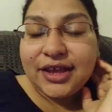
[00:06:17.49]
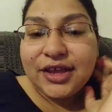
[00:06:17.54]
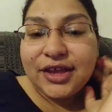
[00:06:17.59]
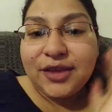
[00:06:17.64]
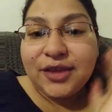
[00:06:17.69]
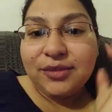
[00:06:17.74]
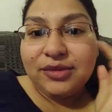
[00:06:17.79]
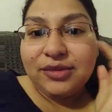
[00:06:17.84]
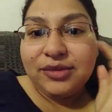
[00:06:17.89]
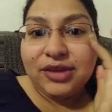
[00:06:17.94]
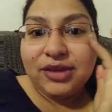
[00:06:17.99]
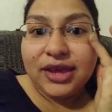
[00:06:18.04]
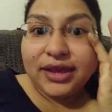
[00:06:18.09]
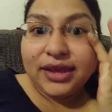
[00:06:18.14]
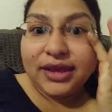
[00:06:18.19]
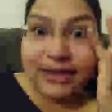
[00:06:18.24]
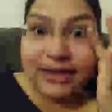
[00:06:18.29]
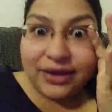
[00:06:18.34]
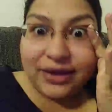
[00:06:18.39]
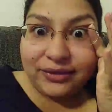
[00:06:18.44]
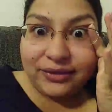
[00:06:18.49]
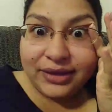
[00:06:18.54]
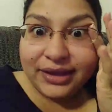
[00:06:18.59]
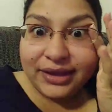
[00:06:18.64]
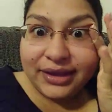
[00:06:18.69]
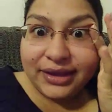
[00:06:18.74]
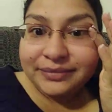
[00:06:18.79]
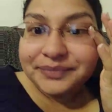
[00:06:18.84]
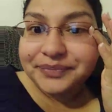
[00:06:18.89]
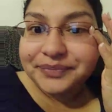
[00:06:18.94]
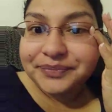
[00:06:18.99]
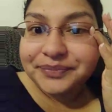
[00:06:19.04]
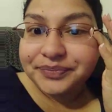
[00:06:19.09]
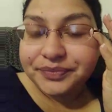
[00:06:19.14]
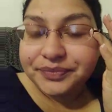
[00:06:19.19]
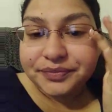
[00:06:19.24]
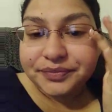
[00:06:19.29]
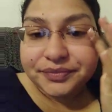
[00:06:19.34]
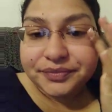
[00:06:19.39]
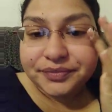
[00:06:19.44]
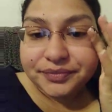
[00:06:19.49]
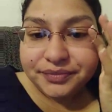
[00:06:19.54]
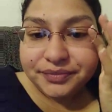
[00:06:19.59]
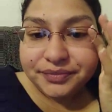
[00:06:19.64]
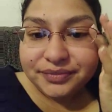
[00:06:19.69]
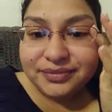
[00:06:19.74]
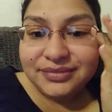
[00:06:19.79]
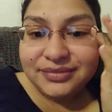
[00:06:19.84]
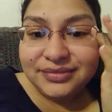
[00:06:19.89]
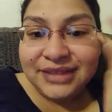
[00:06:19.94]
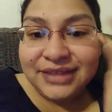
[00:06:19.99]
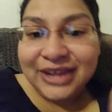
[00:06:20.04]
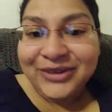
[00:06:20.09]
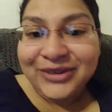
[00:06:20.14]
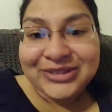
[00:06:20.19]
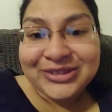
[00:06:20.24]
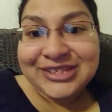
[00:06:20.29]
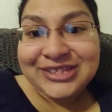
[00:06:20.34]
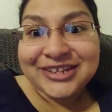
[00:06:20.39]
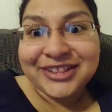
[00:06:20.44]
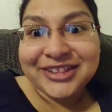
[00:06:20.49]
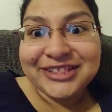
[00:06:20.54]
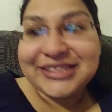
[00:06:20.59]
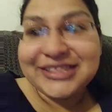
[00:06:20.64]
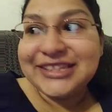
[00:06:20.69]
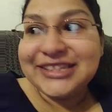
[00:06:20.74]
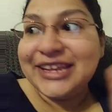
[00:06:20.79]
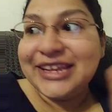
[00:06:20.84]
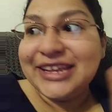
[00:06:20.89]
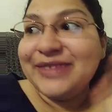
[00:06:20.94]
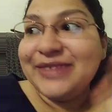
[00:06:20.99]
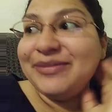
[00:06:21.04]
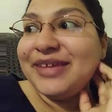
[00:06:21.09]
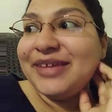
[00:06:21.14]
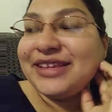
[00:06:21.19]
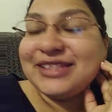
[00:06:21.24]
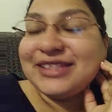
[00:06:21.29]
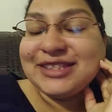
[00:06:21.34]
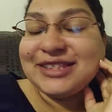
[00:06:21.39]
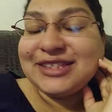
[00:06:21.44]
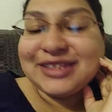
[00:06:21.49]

communicate that way. I know it's not the same as,